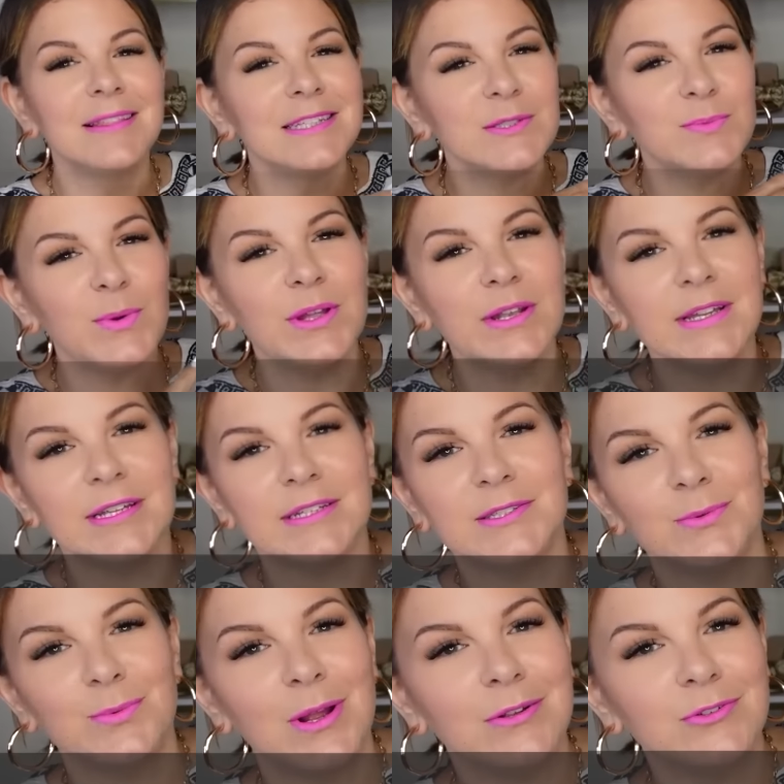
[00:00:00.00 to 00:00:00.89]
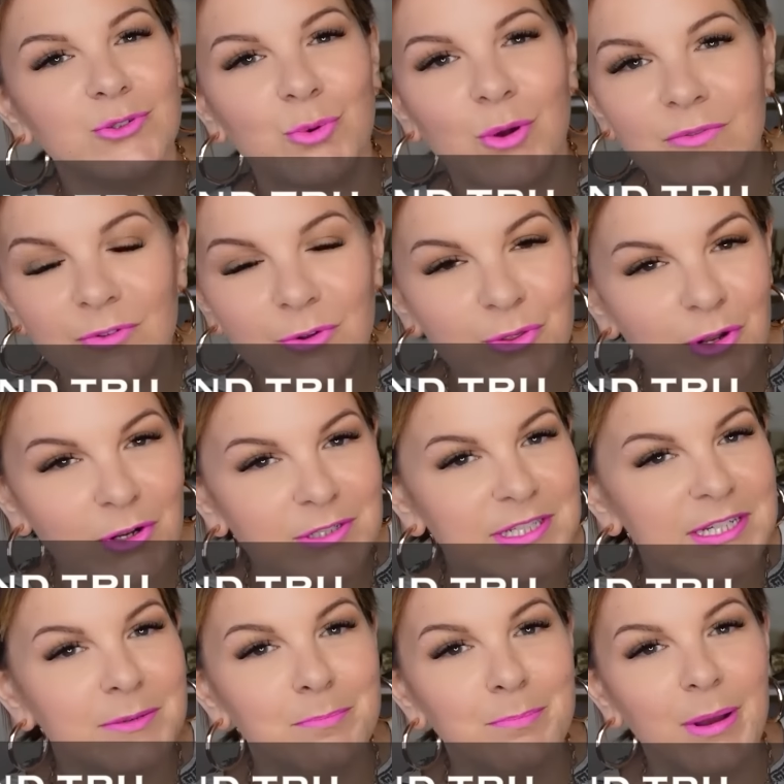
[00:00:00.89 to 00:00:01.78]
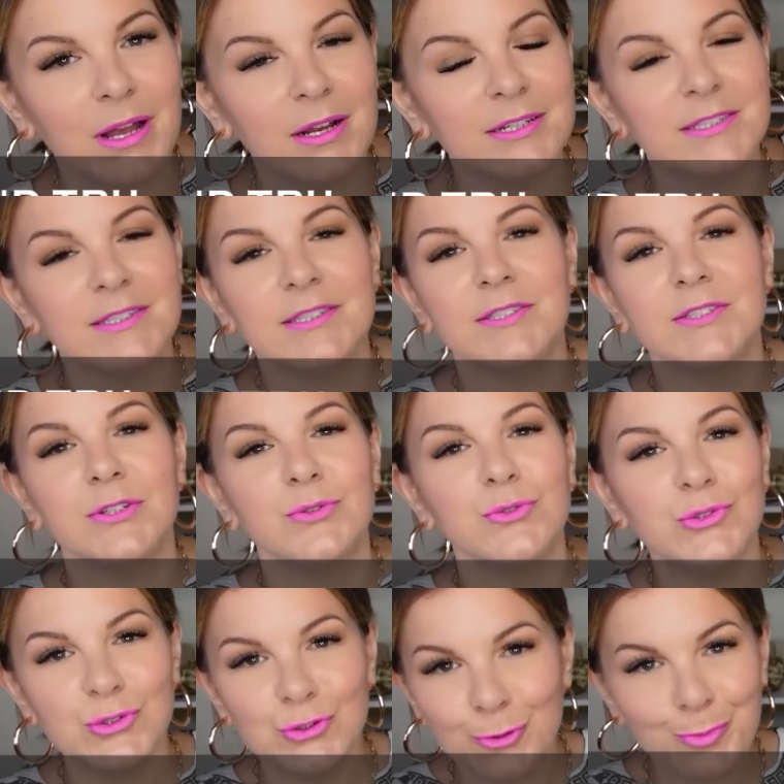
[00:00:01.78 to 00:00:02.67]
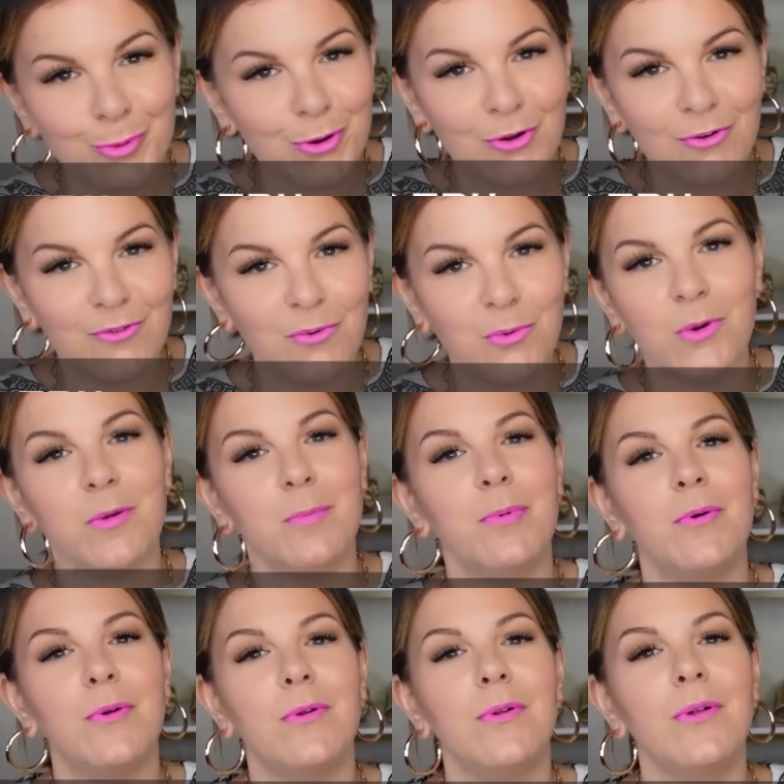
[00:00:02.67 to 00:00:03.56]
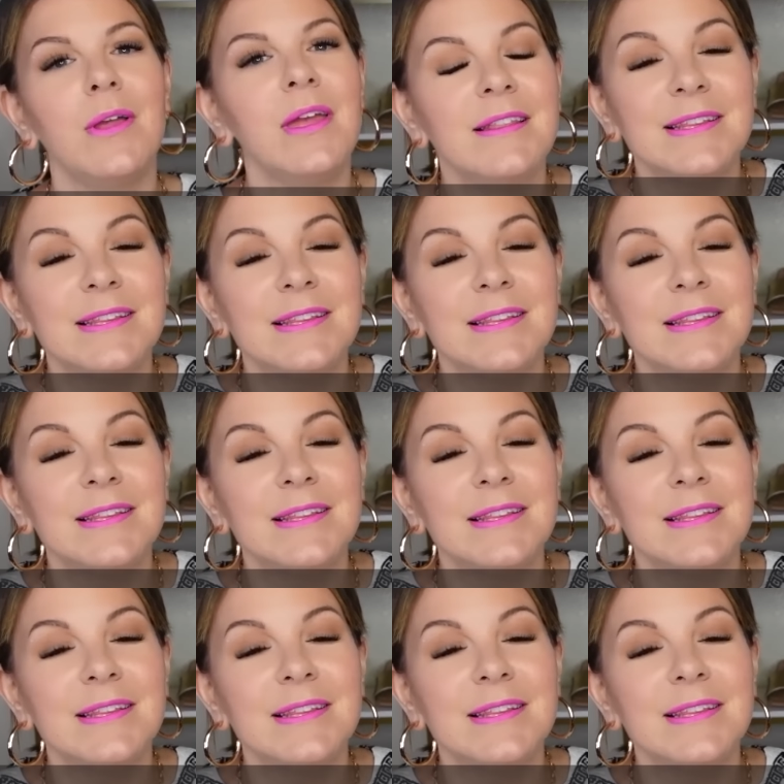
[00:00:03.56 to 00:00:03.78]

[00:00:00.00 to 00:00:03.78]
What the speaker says: This one is around 12 or 13 bucks, so super affordable.